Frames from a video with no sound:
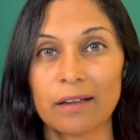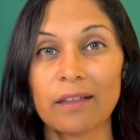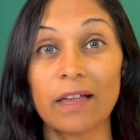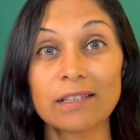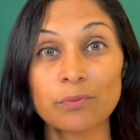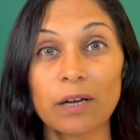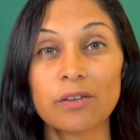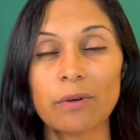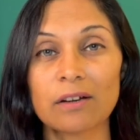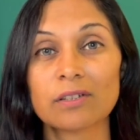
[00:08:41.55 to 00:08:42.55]
That's why
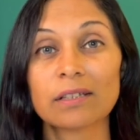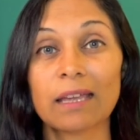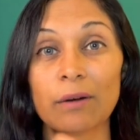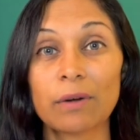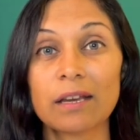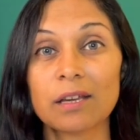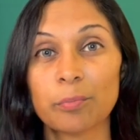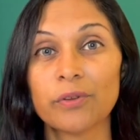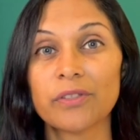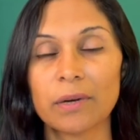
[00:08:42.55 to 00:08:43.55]
you actually get ready to
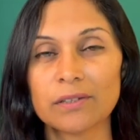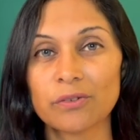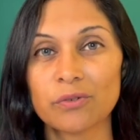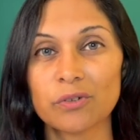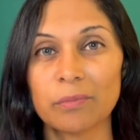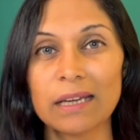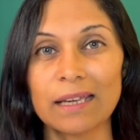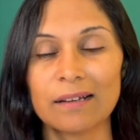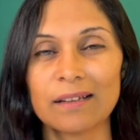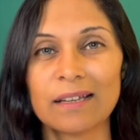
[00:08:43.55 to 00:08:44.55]
put them on social media.